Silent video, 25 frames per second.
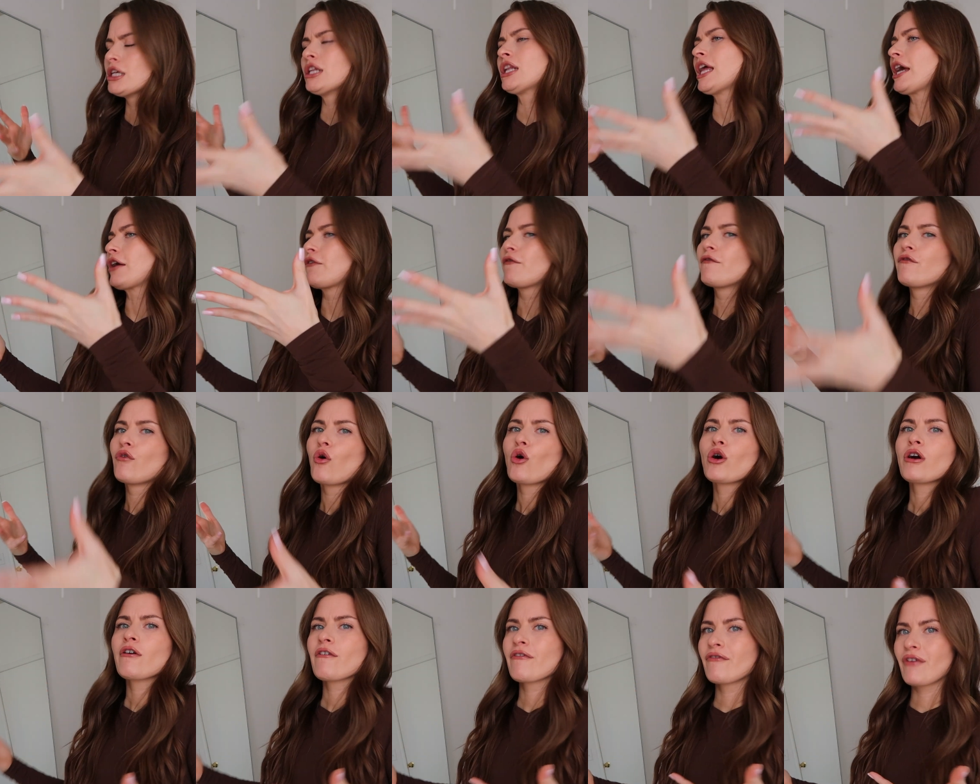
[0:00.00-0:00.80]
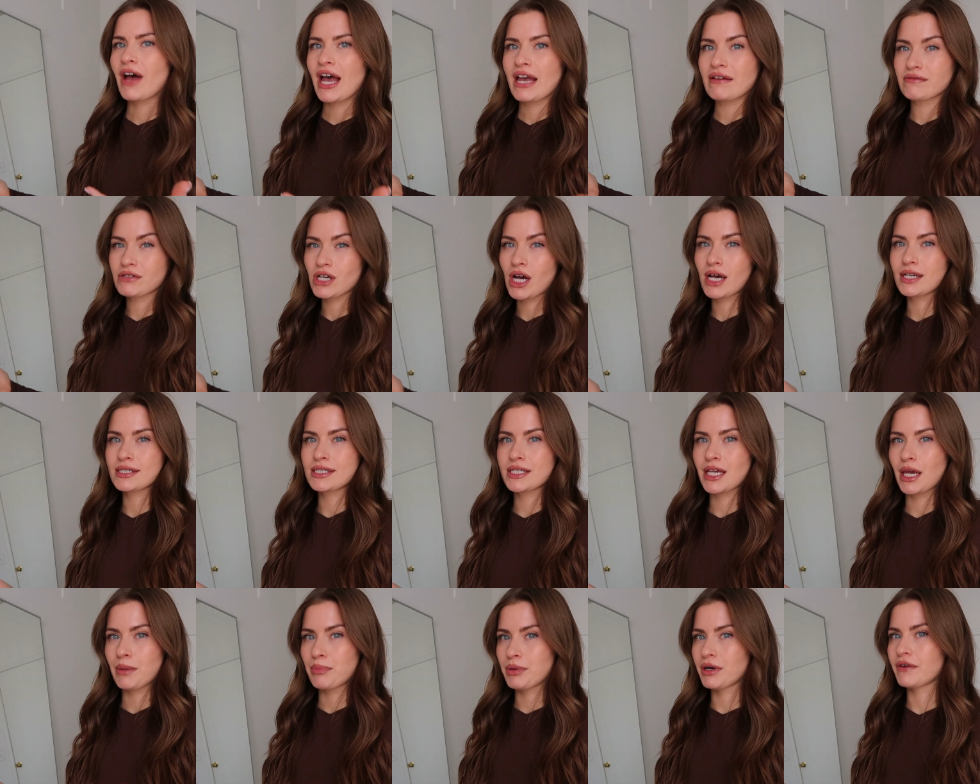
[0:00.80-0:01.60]
like 4 or 5
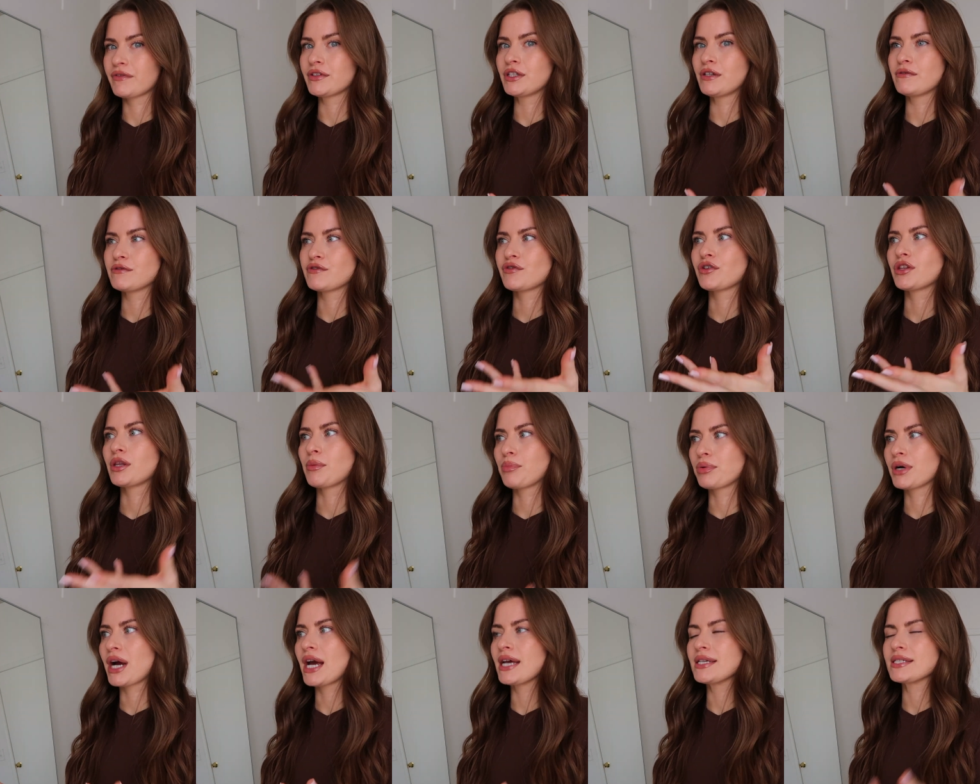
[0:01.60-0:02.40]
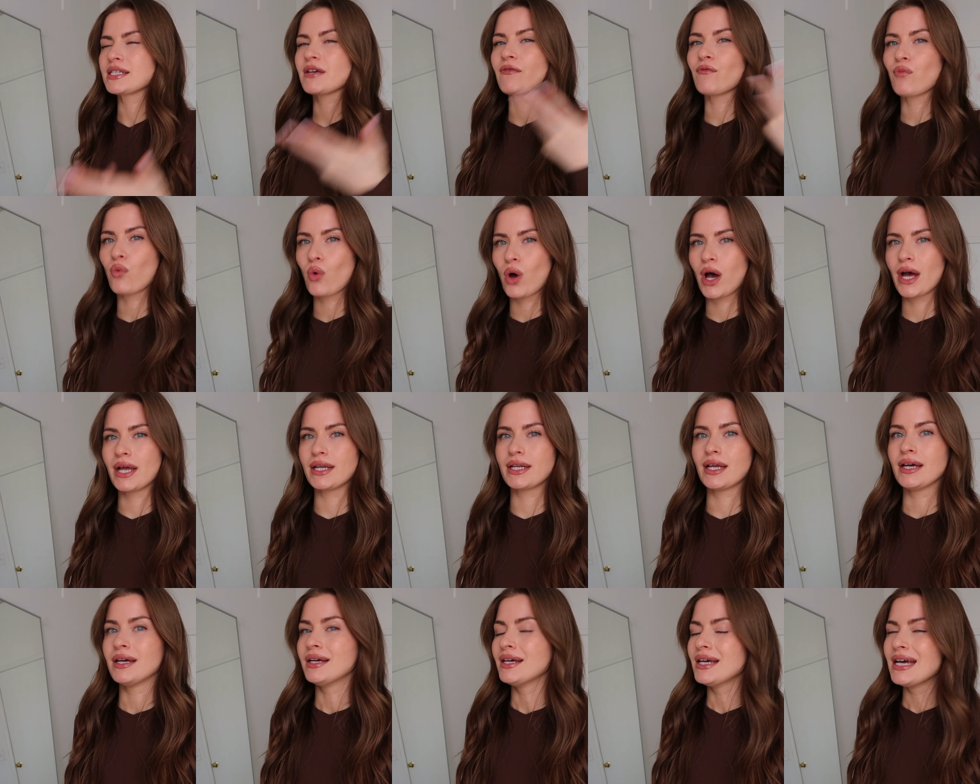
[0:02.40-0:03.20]
Dossier perfumes for the price of
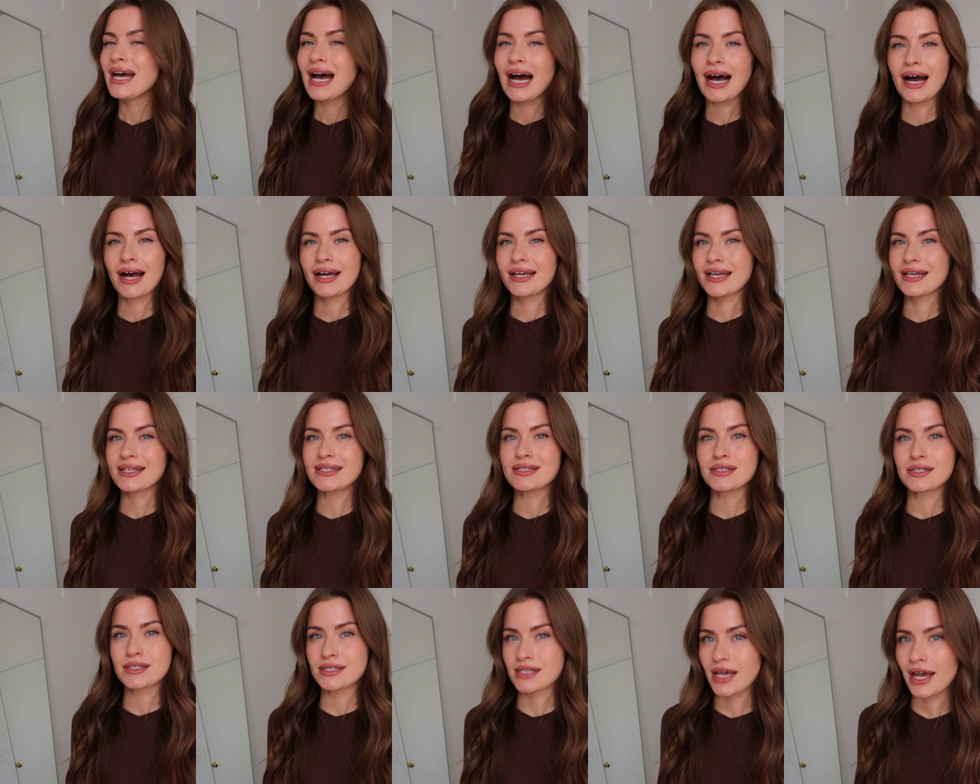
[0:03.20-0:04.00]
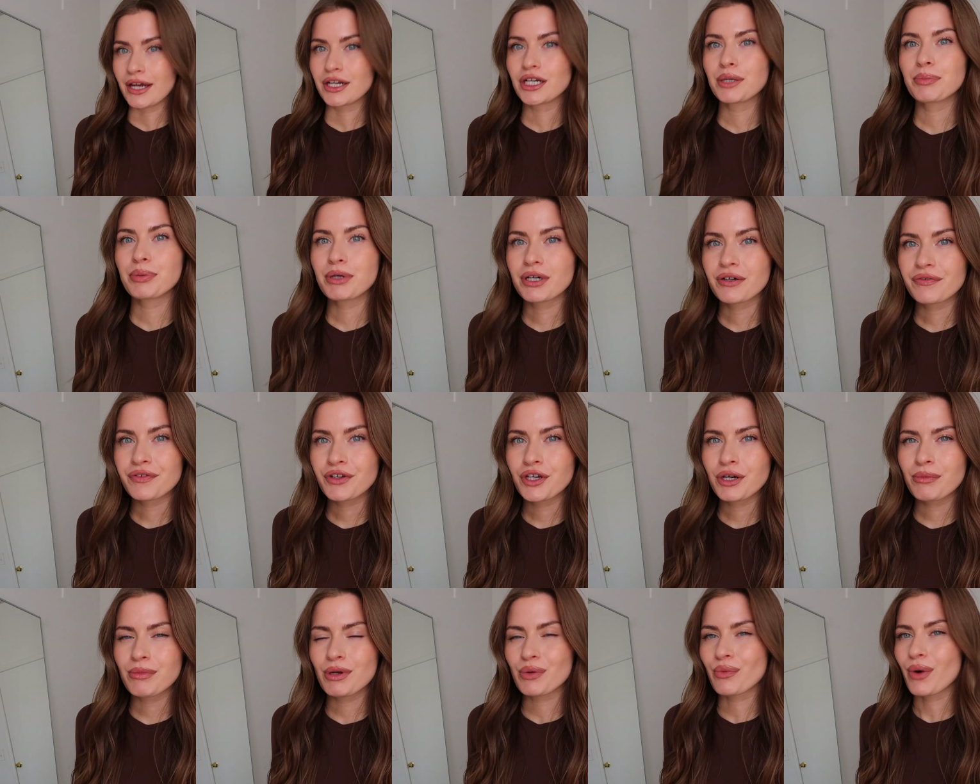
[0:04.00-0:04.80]
one high-end designer
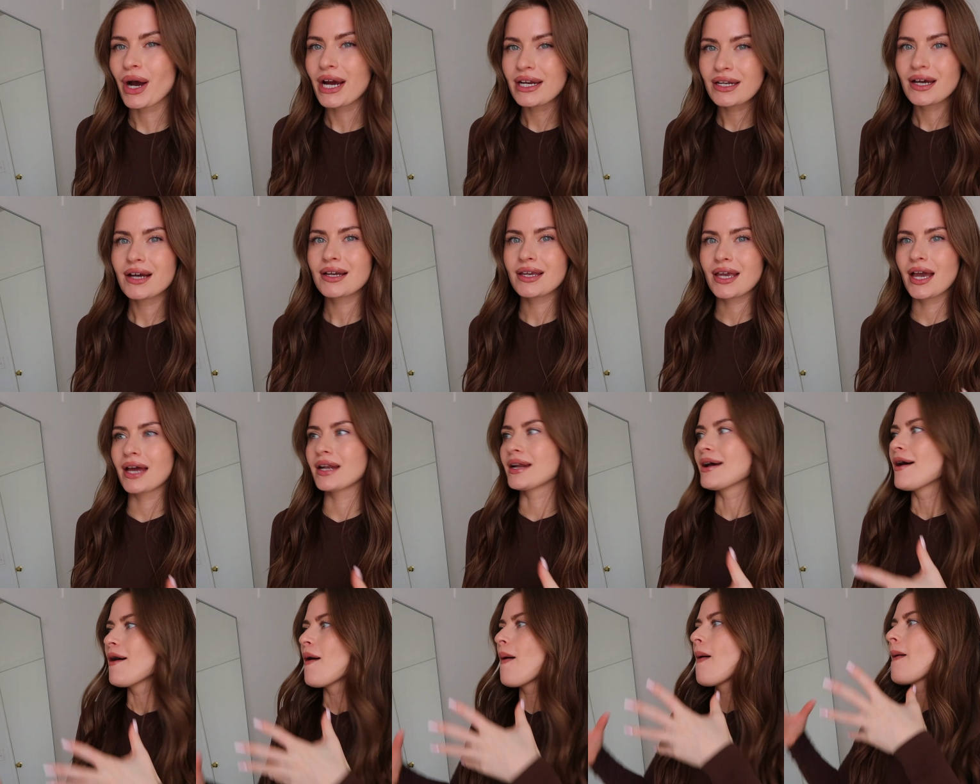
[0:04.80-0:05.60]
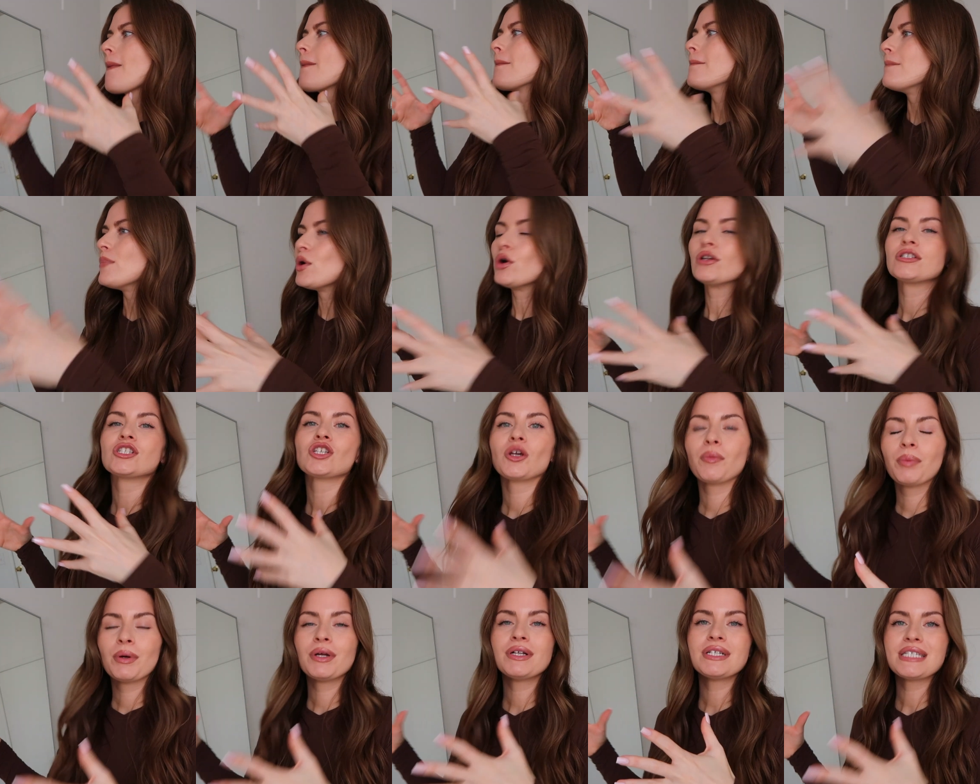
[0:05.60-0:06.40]
perfume, and why not get
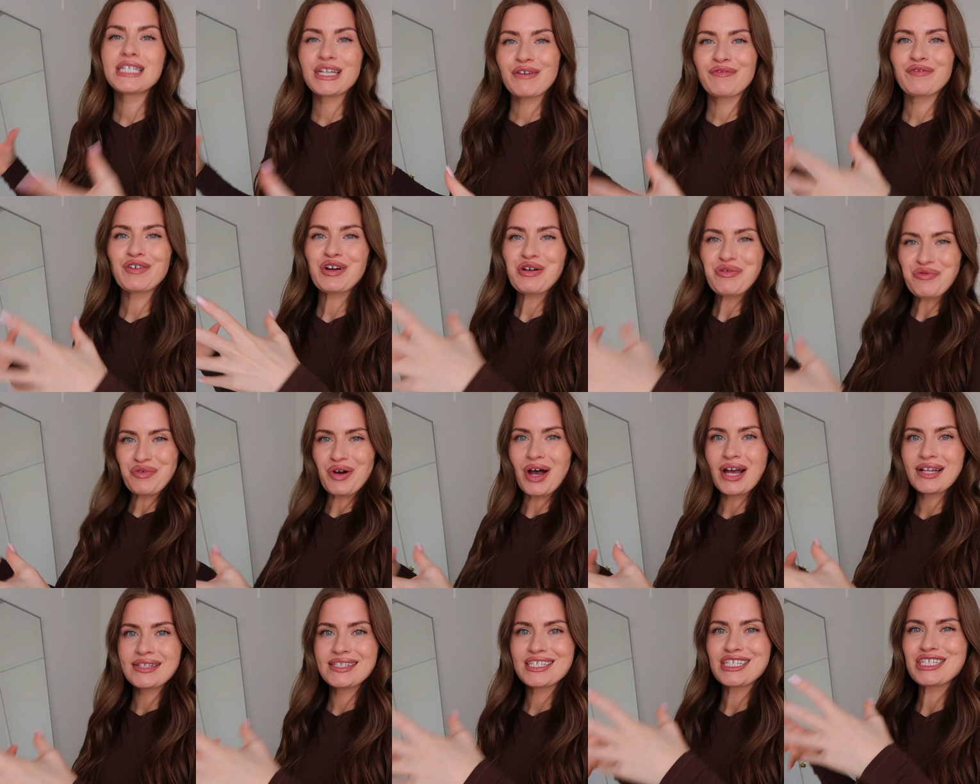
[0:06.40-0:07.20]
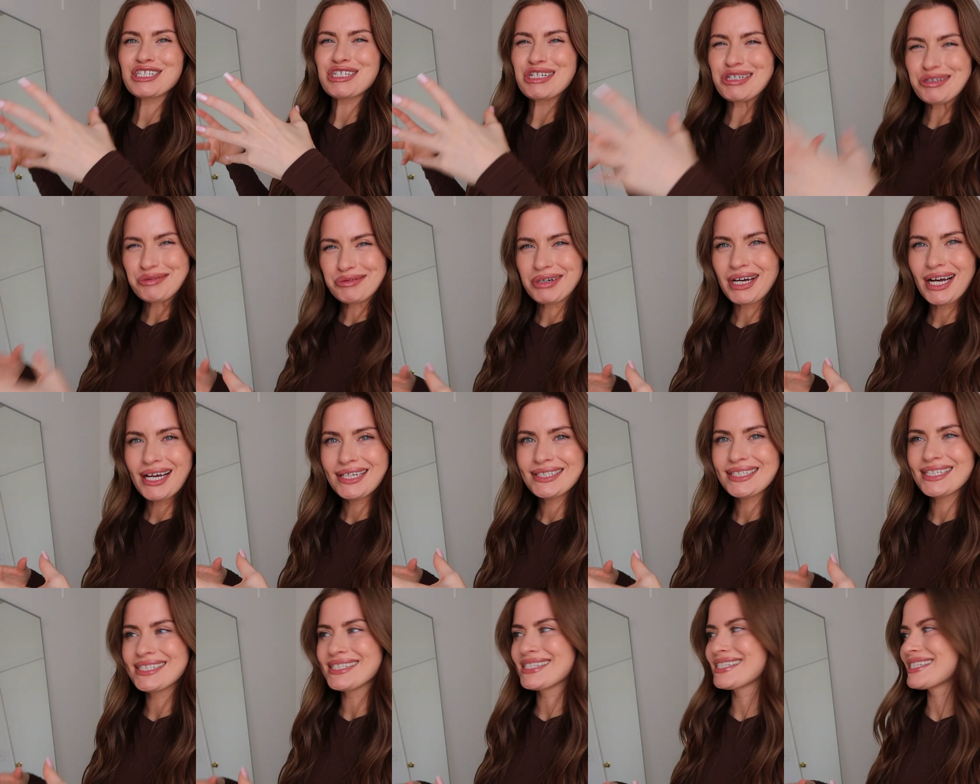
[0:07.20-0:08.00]
multiple different ones that you
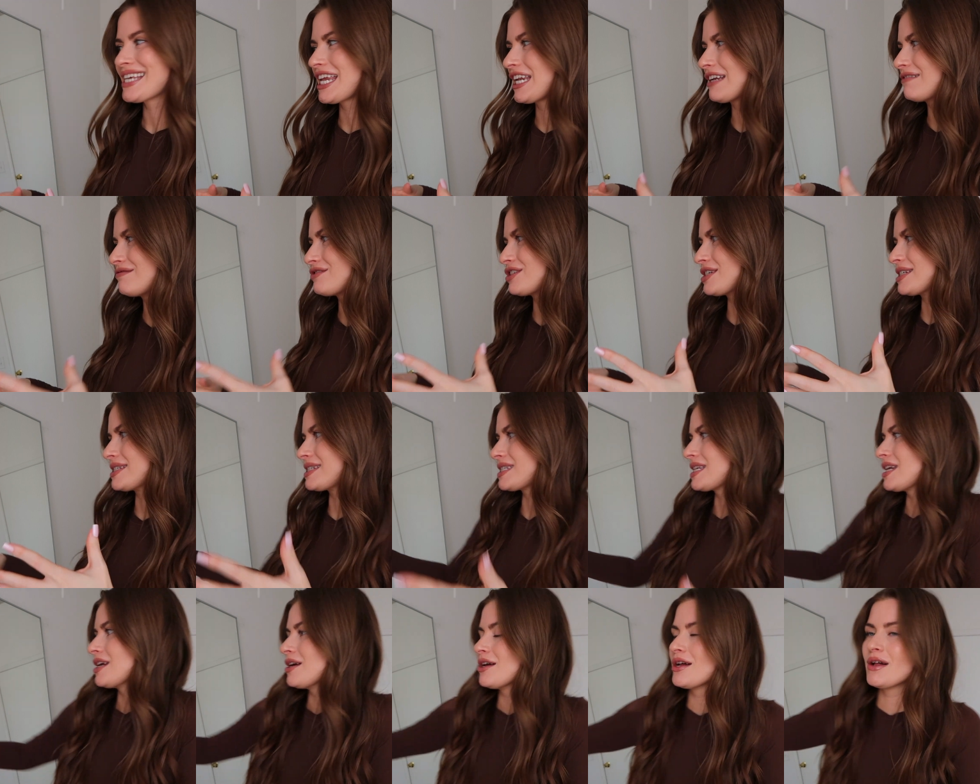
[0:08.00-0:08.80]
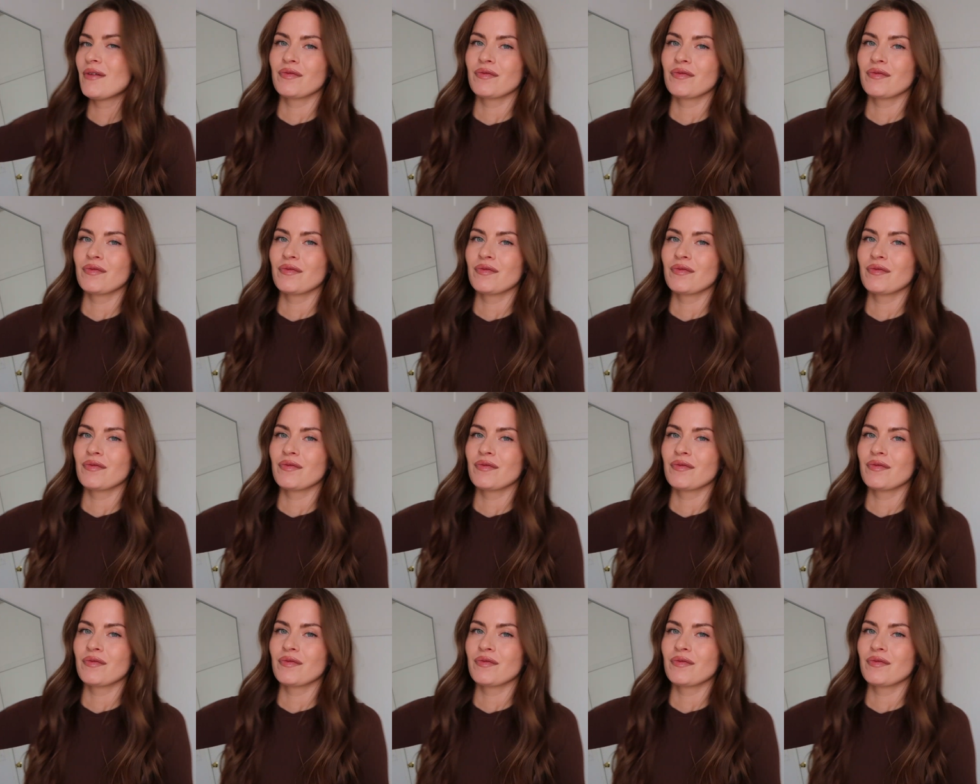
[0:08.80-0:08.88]
want instead of just